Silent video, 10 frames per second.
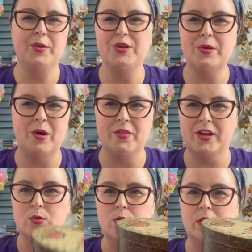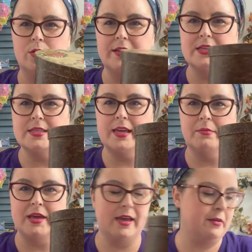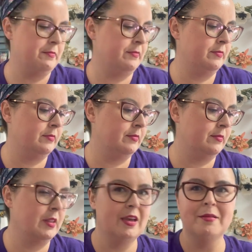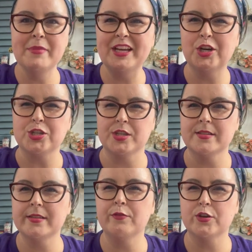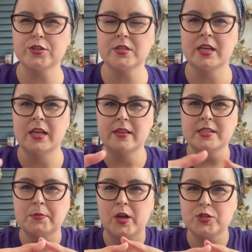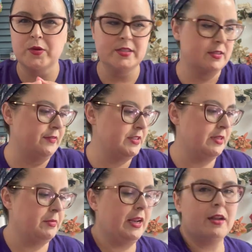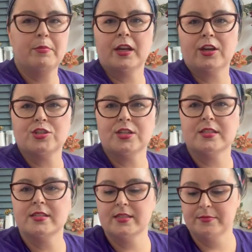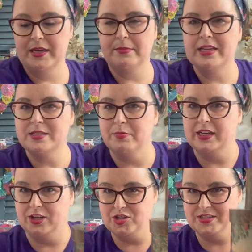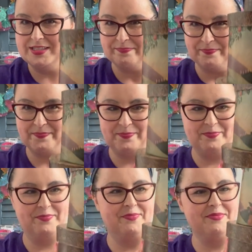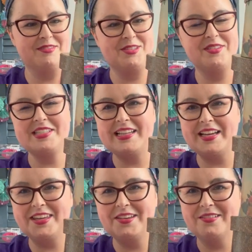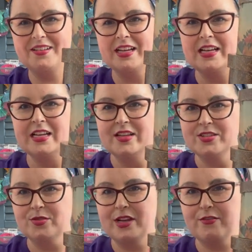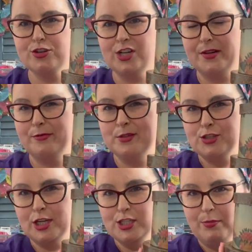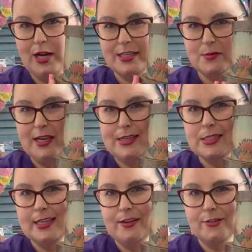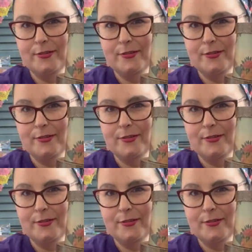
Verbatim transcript: you know, all the cool little things they can make them. Pincushion, the first, the smallest ones I've seen made out of pincushions, made into pincushions. So isn't that cute? So never judge, judge a box by its cover,